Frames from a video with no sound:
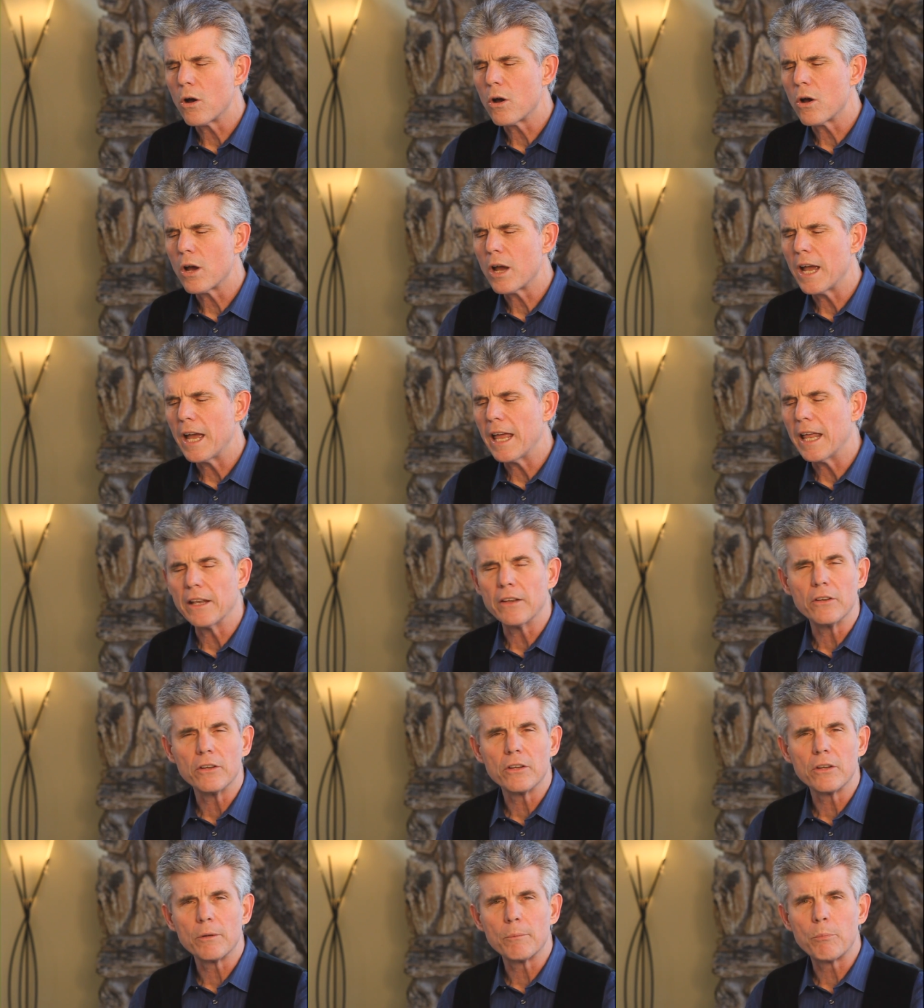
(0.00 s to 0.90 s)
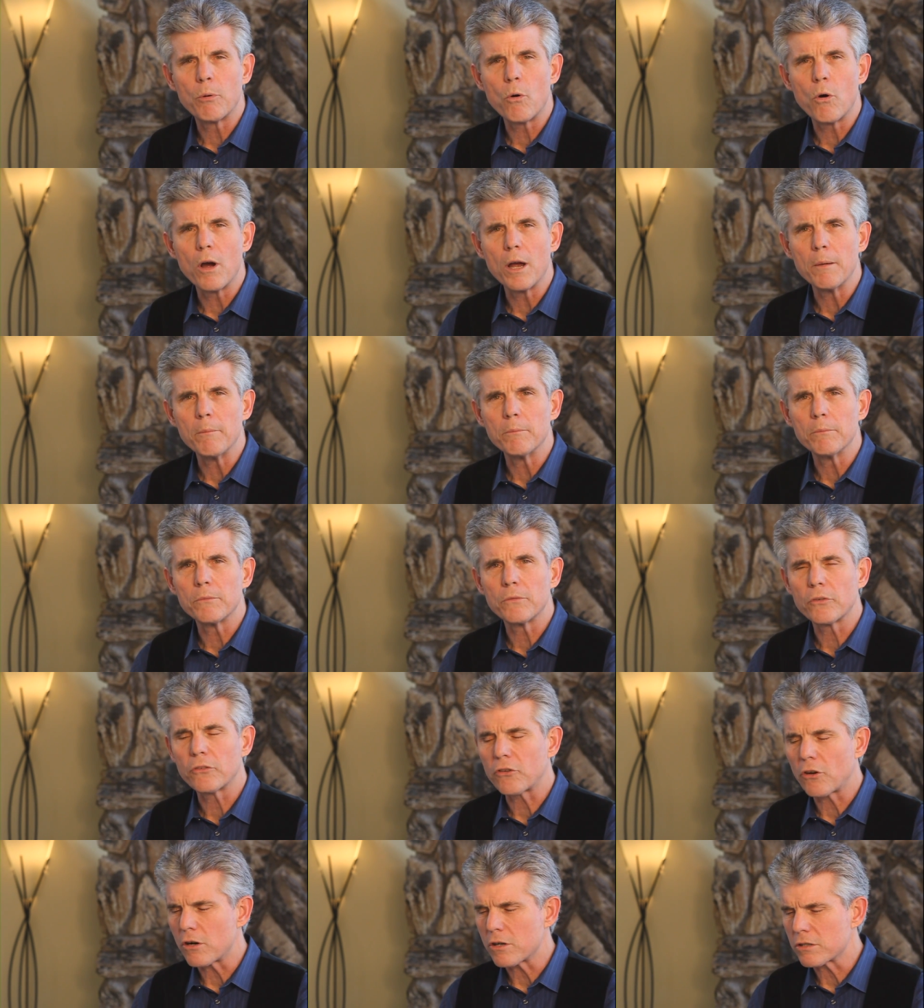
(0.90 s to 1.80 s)
And the poem
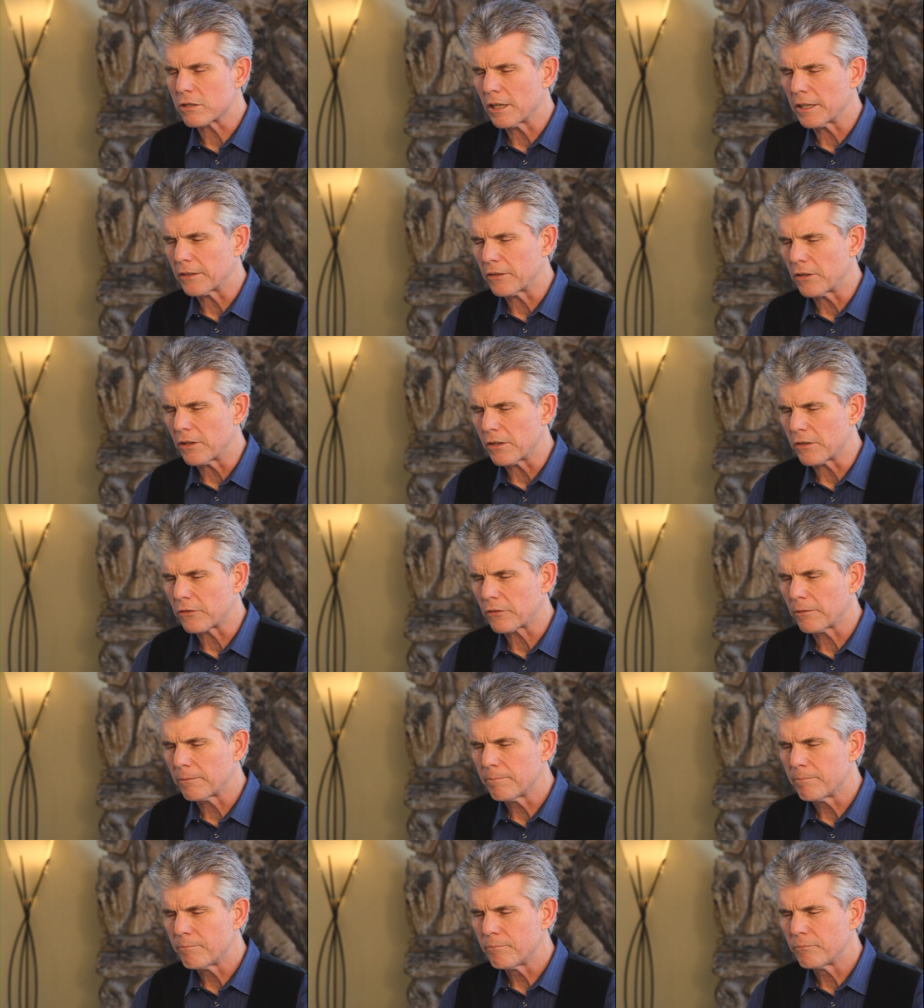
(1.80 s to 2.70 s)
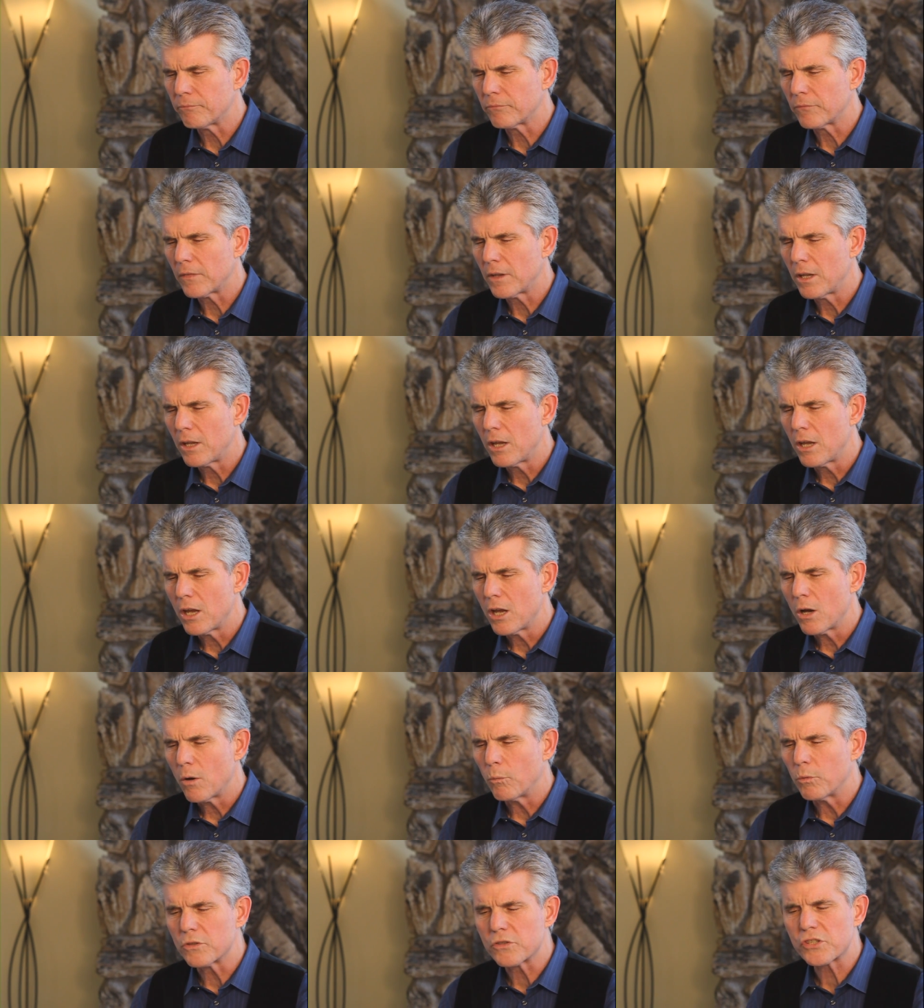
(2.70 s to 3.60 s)
starts like this.
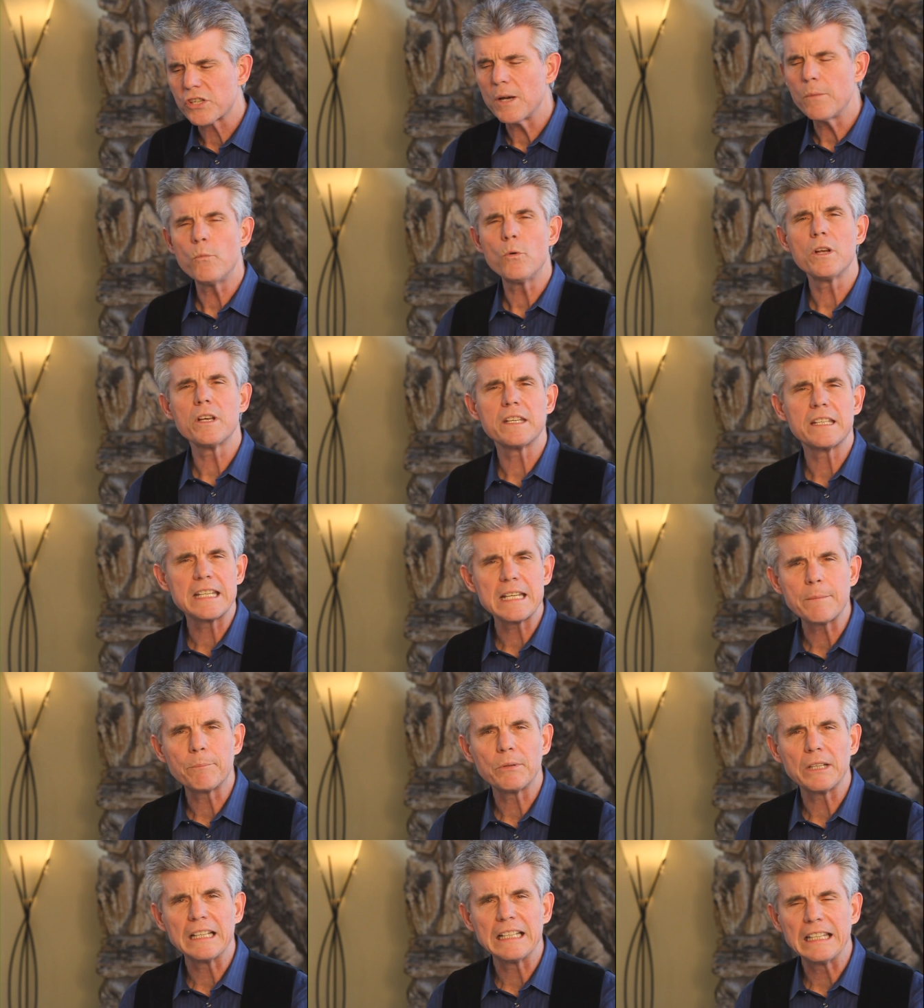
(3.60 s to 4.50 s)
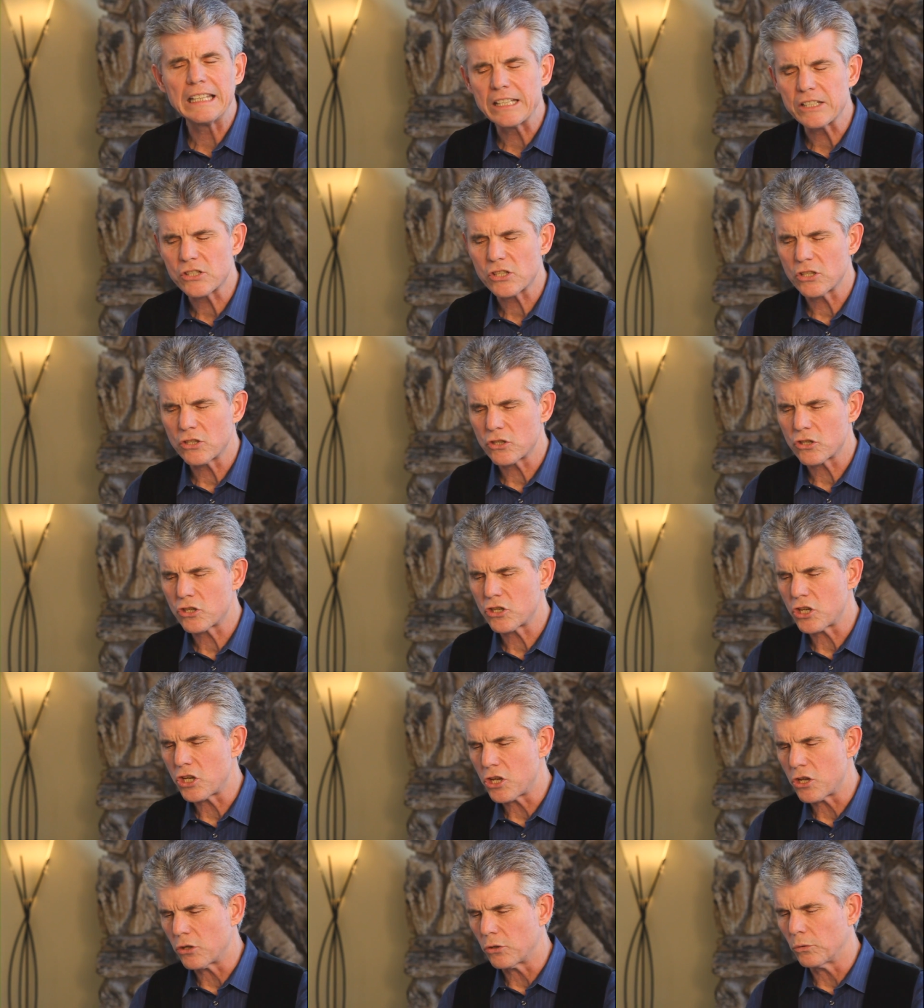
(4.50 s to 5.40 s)
When someone deeply listens to
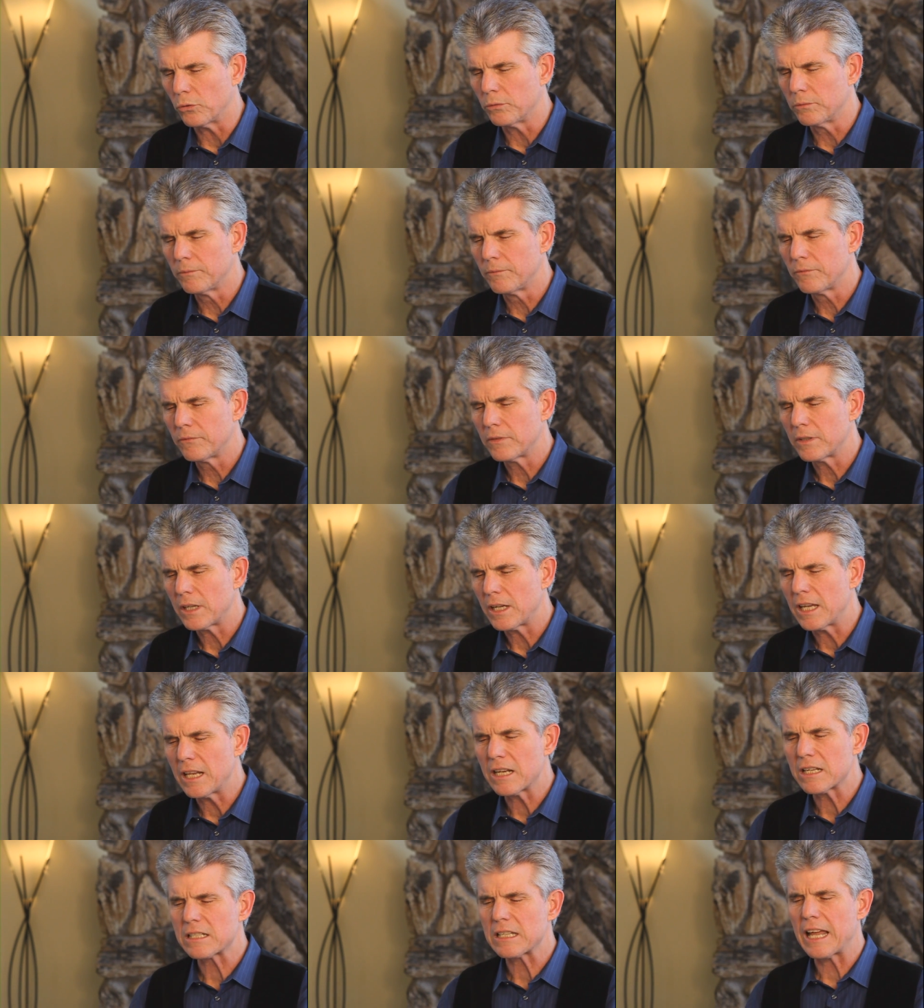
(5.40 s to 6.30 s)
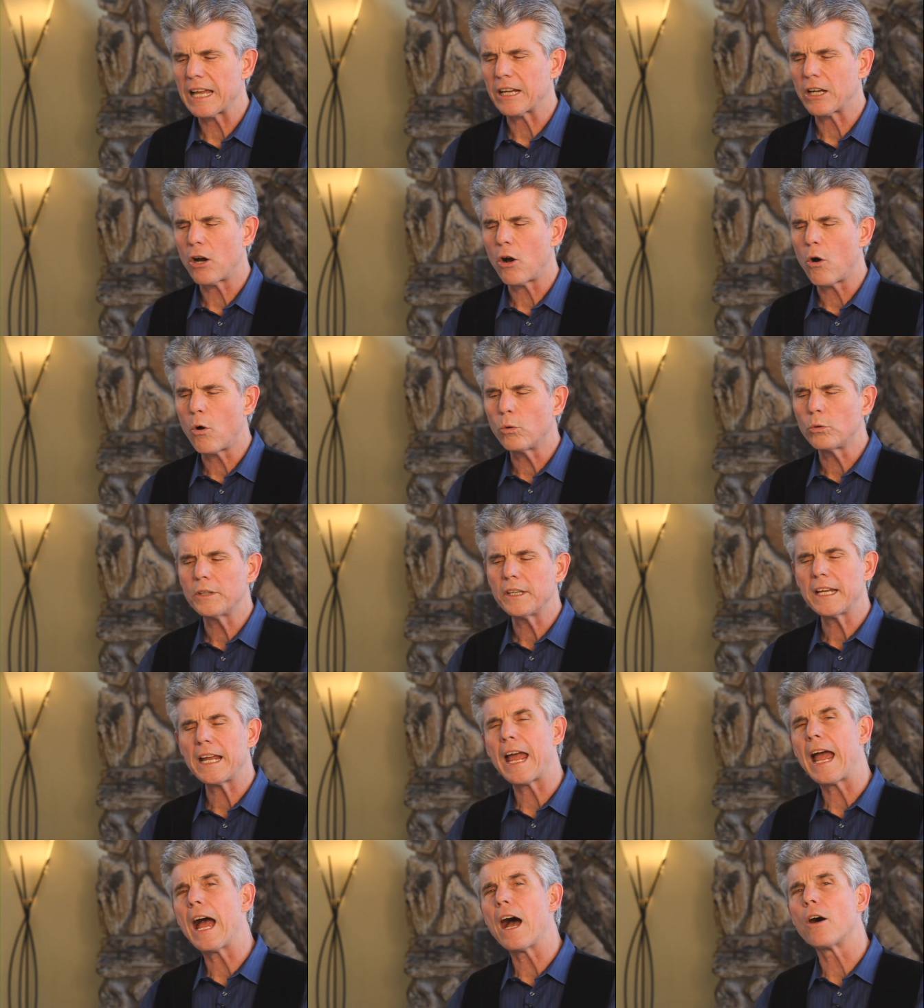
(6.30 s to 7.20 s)
you, it is like
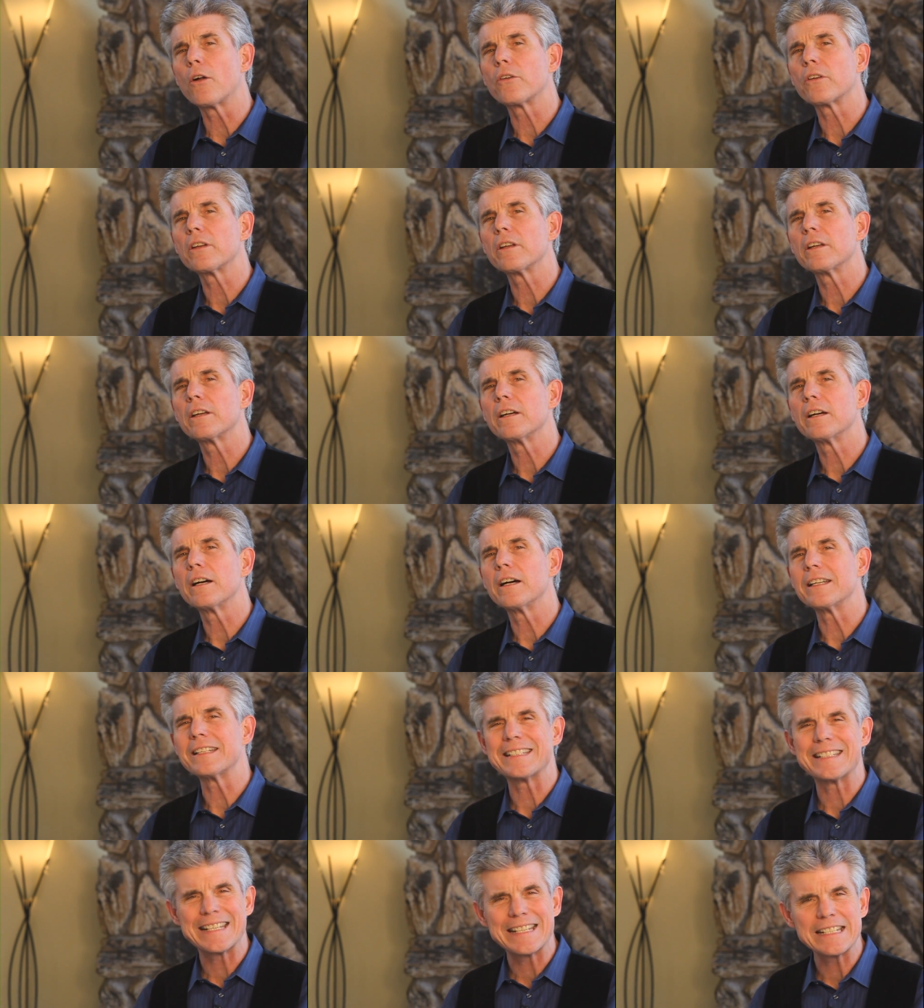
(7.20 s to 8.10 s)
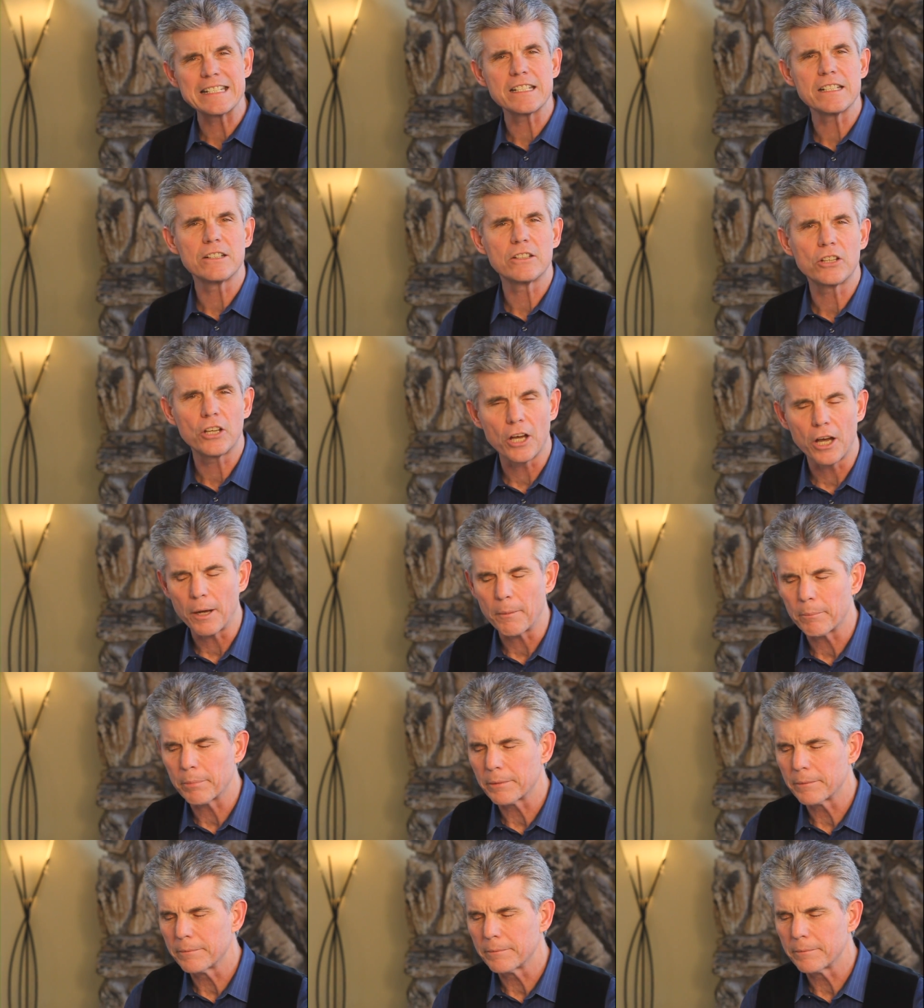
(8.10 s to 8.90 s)
holding out a dented cup